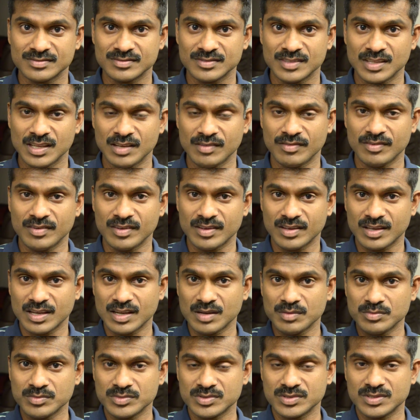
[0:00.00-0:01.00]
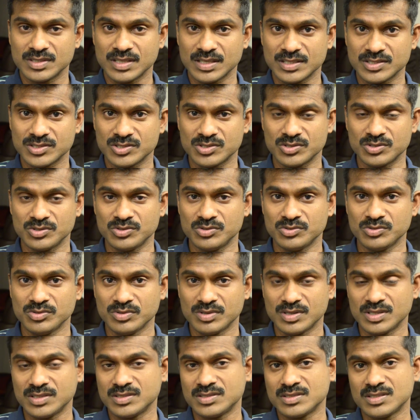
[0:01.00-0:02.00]
If he comes next to you
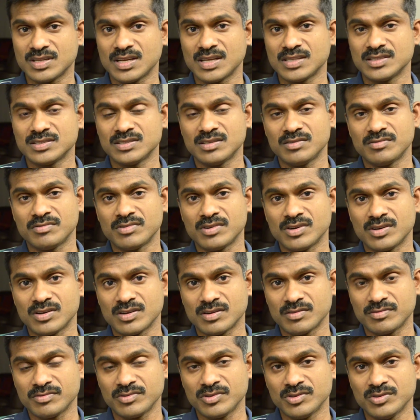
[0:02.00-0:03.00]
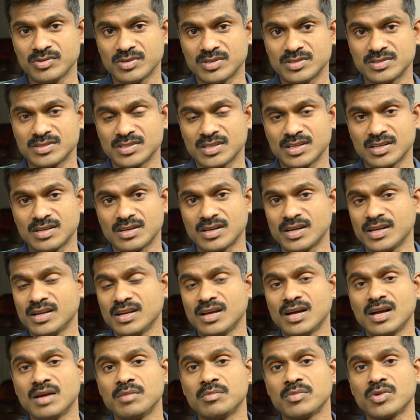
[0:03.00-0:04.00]
and stands in front of you and say, right,
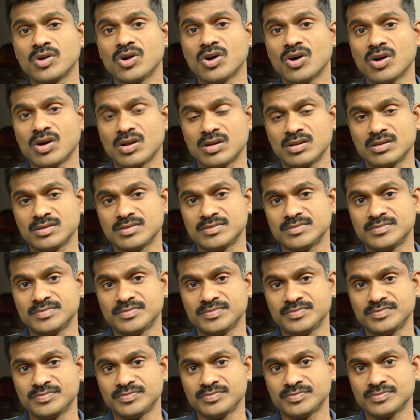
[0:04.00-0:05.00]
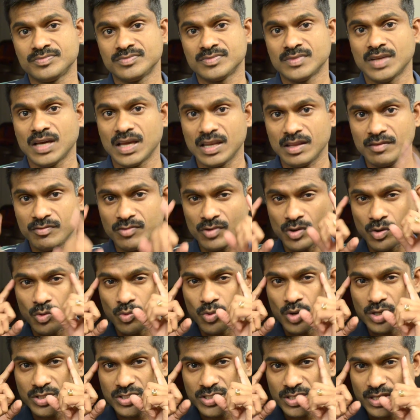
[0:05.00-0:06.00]
I'm God. And if you are
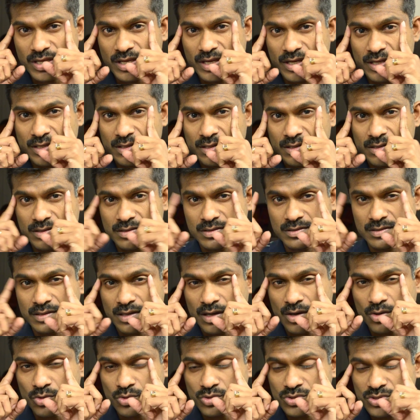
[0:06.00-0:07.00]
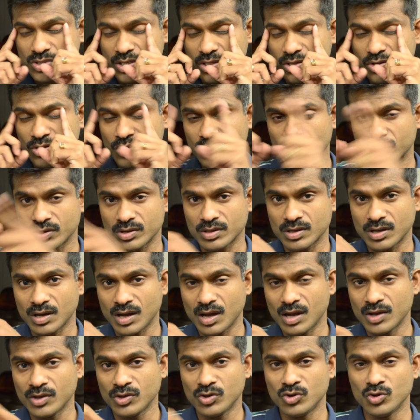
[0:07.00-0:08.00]
watching it outside your
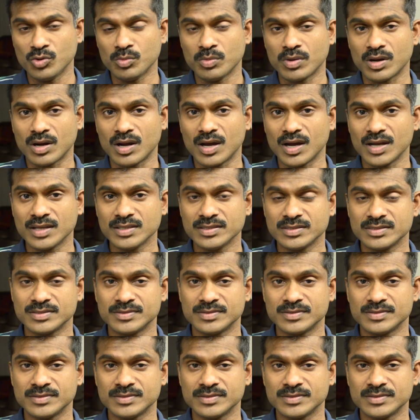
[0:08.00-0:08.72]
human eyes,